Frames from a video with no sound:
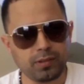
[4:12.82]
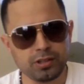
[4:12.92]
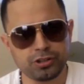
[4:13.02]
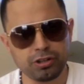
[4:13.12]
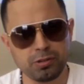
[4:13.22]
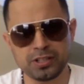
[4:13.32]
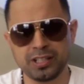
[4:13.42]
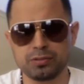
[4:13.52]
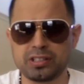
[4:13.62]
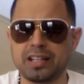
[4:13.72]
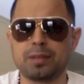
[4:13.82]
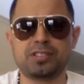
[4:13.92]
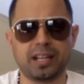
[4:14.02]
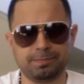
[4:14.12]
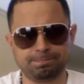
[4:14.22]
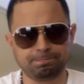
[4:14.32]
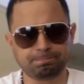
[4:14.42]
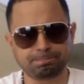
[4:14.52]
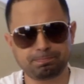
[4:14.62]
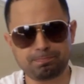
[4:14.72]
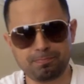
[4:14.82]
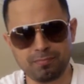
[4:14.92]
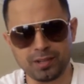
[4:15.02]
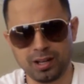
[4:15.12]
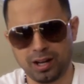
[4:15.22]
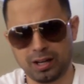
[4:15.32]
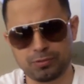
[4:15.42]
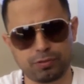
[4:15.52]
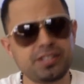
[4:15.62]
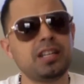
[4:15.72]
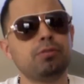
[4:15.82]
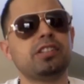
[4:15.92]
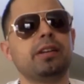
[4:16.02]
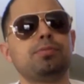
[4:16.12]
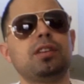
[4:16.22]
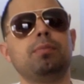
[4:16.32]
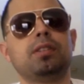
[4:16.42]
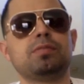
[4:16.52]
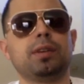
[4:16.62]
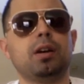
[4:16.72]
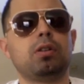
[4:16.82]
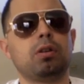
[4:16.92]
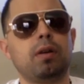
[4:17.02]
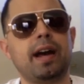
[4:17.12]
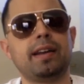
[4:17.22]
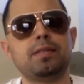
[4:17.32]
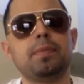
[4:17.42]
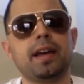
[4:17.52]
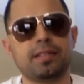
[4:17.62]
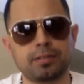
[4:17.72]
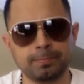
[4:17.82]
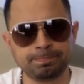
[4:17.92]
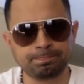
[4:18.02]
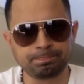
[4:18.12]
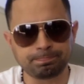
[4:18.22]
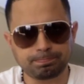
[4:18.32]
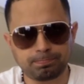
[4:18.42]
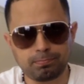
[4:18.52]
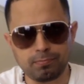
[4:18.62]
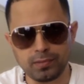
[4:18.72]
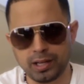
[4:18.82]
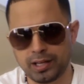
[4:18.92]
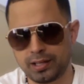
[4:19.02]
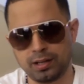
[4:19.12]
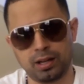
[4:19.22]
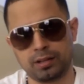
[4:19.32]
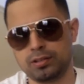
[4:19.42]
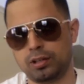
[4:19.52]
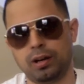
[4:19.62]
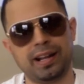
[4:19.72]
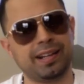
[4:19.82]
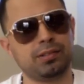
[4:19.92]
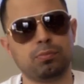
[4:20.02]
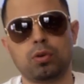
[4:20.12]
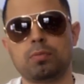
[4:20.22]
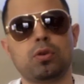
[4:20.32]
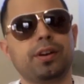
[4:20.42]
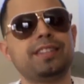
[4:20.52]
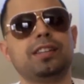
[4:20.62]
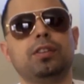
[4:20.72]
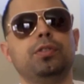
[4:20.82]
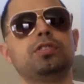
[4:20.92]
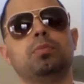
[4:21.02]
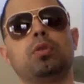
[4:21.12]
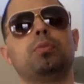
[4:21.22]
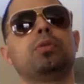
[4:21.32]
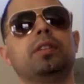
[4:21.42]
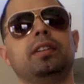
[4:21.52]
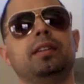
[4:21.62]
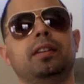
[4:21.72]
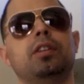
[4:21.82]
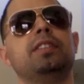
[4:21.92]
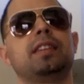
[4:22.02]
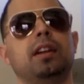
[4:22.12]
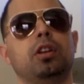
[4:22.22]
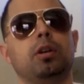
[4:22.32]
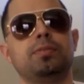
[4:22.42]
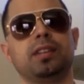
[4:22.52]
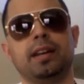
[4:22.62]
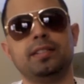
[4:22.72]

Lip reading: Sergio Martinez was getting upset. The reason he was getting upset because Miguel Cotto had demands. And, you know, more and more in his interviews, the more and more that, you know, he's getting a little upset.